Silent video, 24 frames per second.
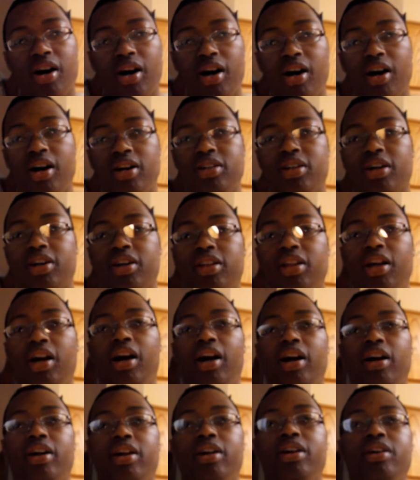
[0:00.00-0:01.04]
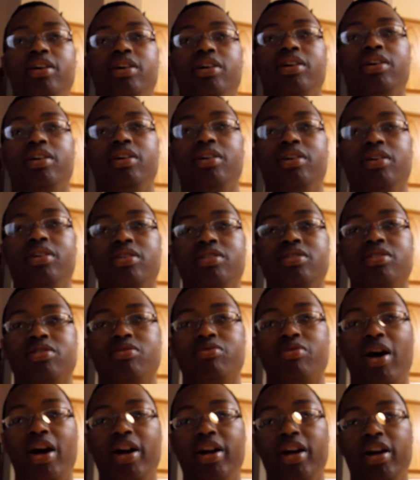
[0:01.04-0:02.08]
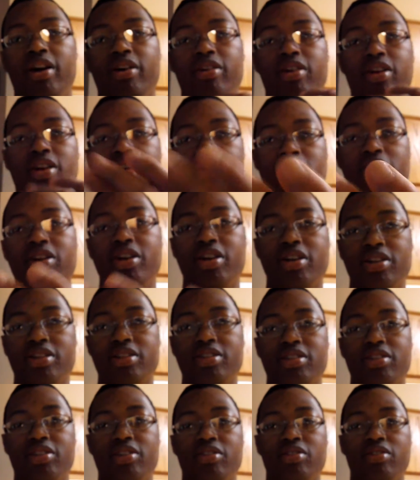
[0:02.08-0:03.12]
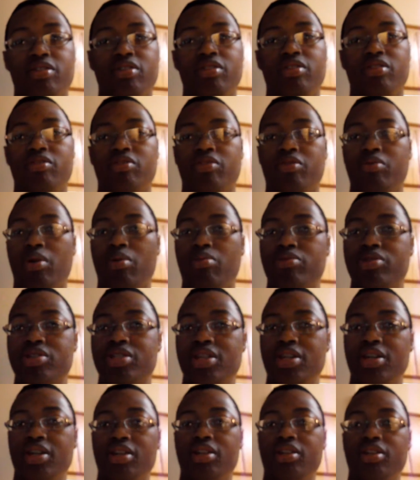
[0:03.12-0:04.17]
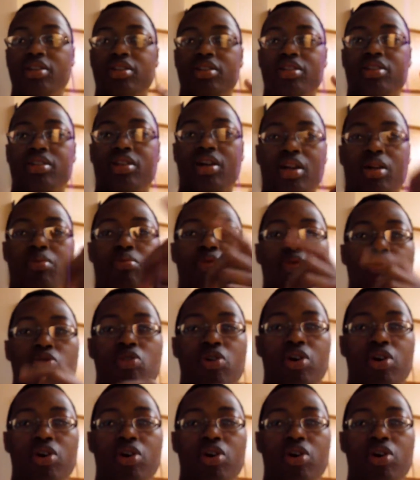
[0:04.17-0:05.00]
on the clock. So right now, here it is. From number 10 to number